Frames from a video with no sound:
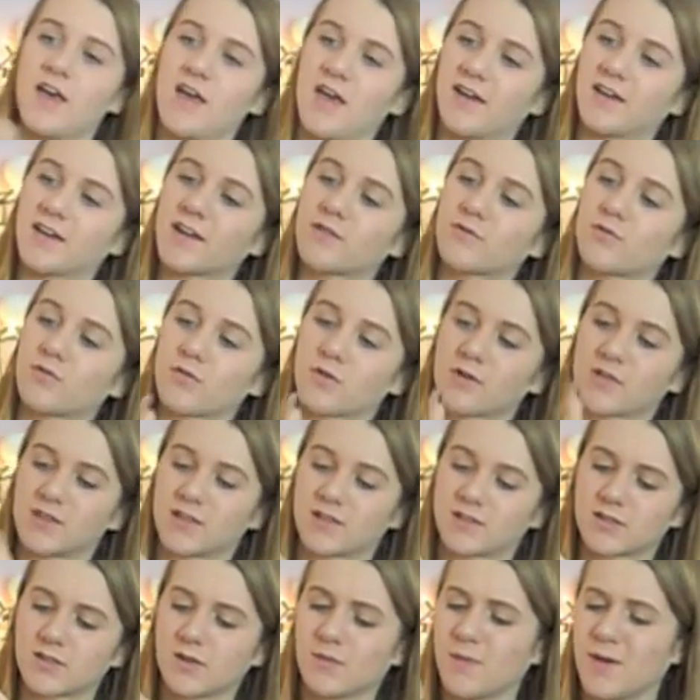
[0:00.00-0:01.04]
And I've worn
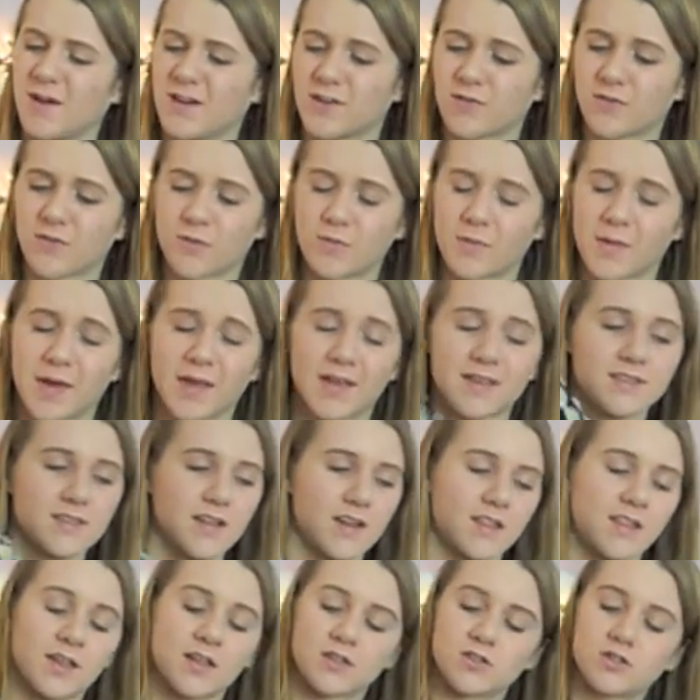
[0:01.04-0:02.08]
this so many different ways, and
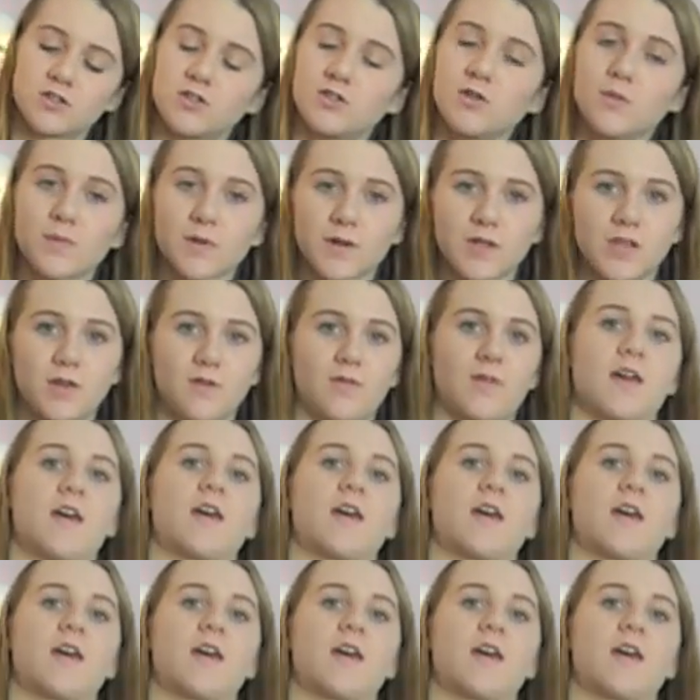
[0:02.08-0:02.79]
I think it's super cute,